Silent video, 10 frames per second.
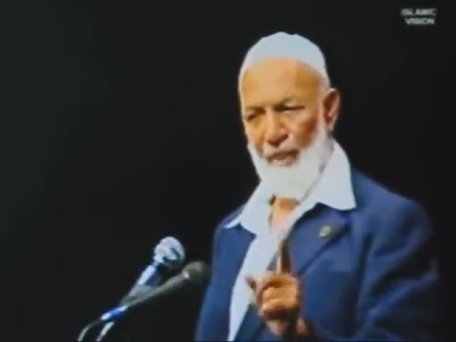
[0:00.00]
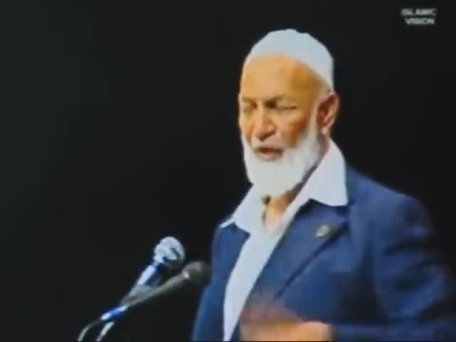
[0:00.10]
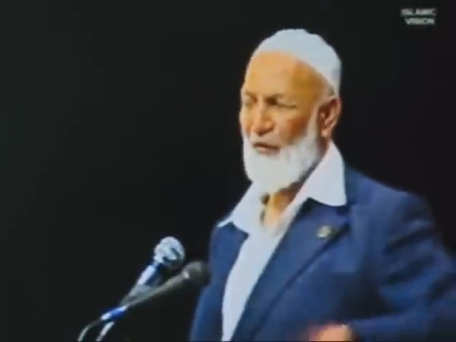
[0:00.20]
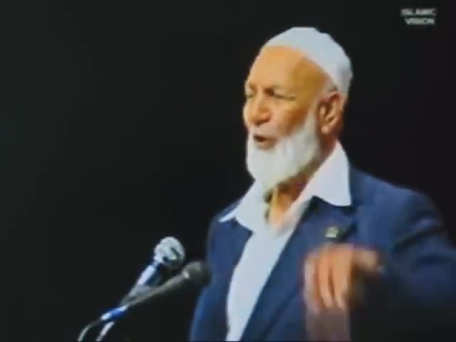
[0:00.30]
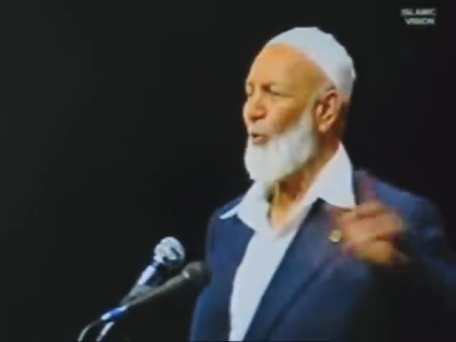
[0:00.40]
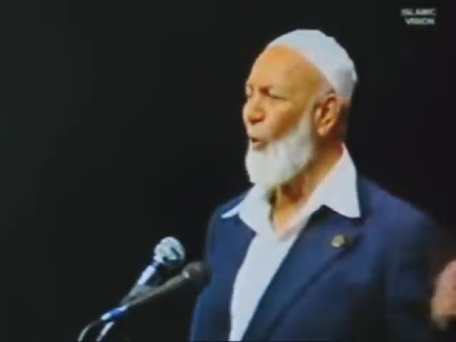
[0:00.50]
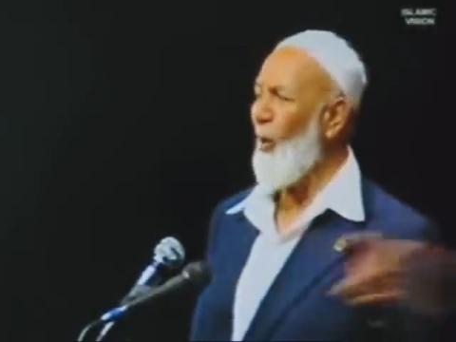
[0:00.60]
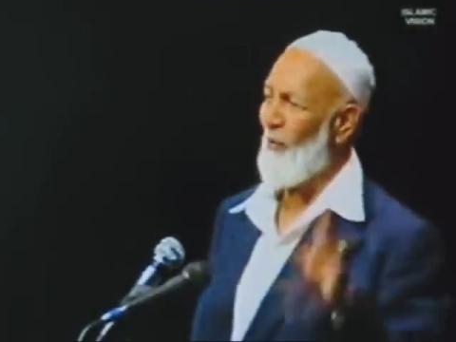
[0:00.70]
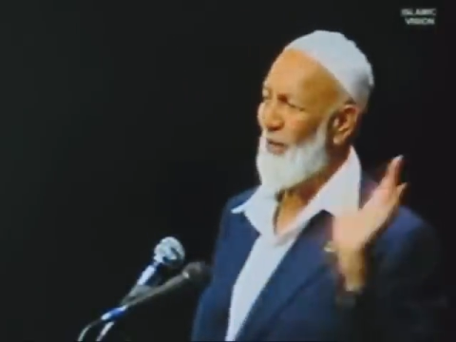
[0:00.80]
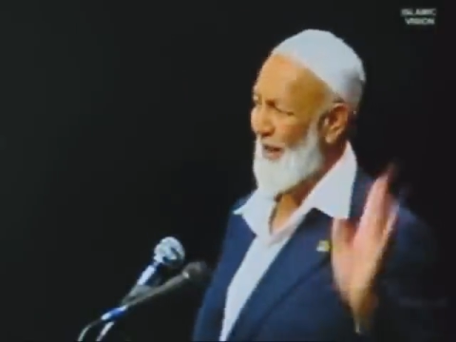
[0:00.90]
But if I go,
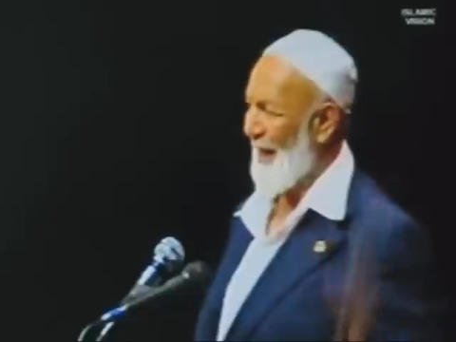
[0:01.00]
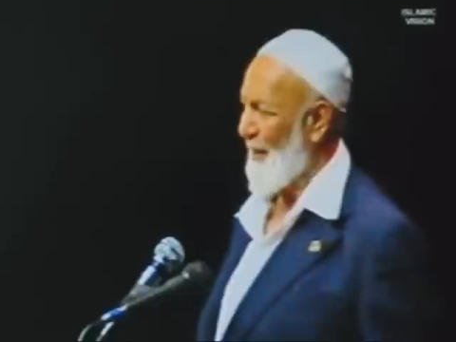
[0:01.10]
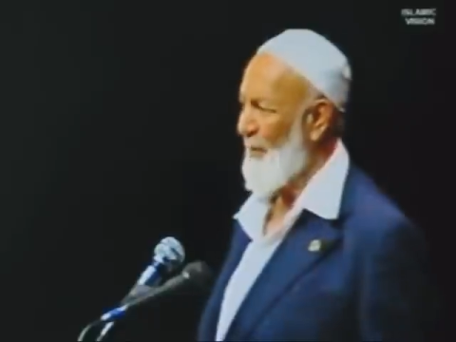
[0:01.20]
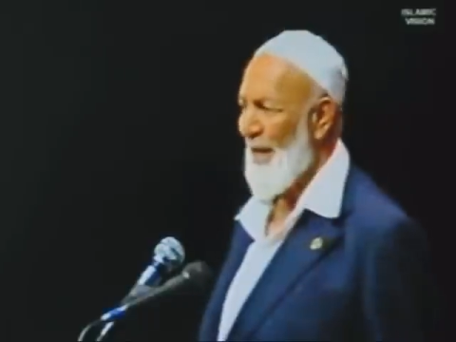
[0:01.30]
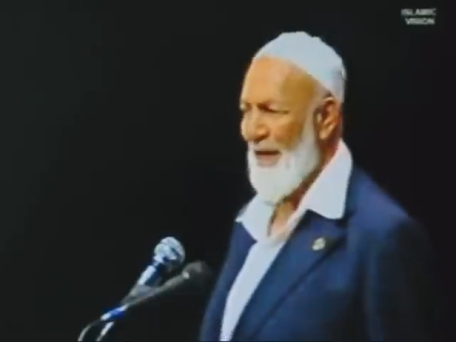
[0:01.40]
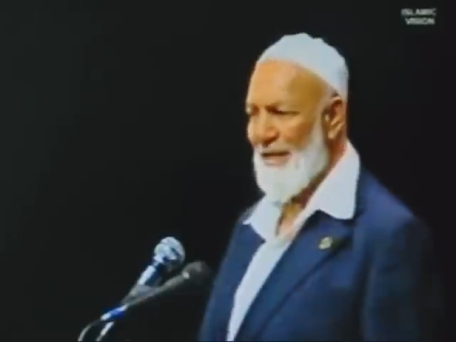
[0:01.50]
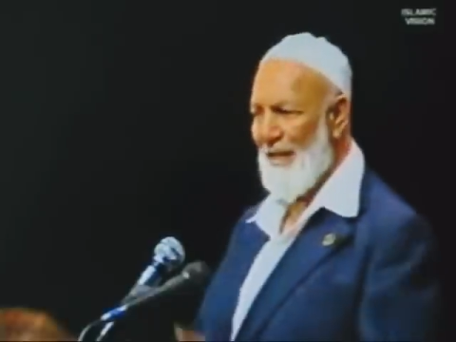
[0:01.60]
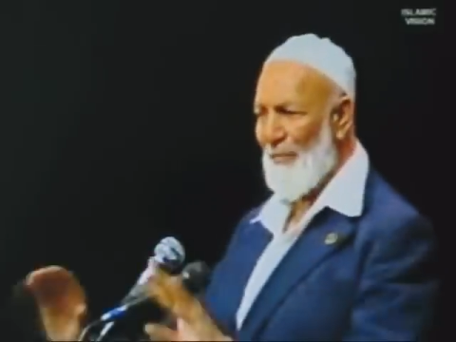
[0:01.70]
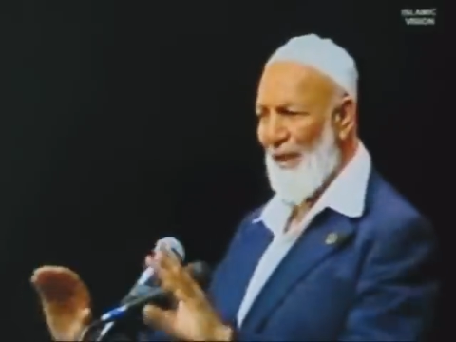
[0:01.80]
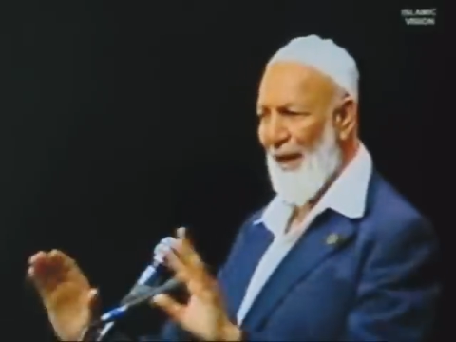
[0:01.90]
I will send him. Is
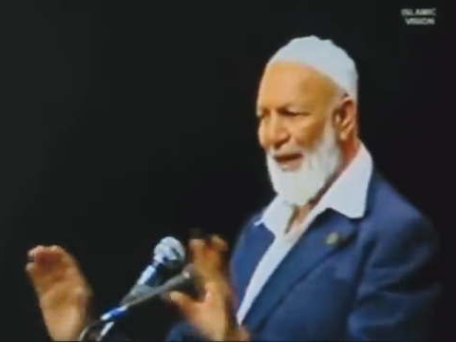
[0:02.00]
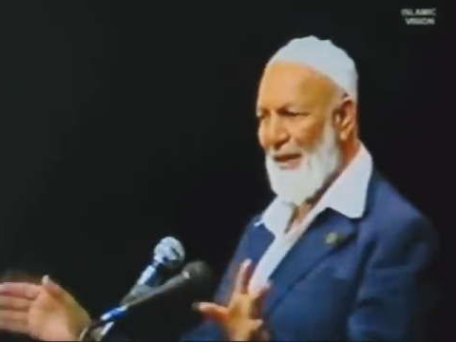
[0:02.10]
something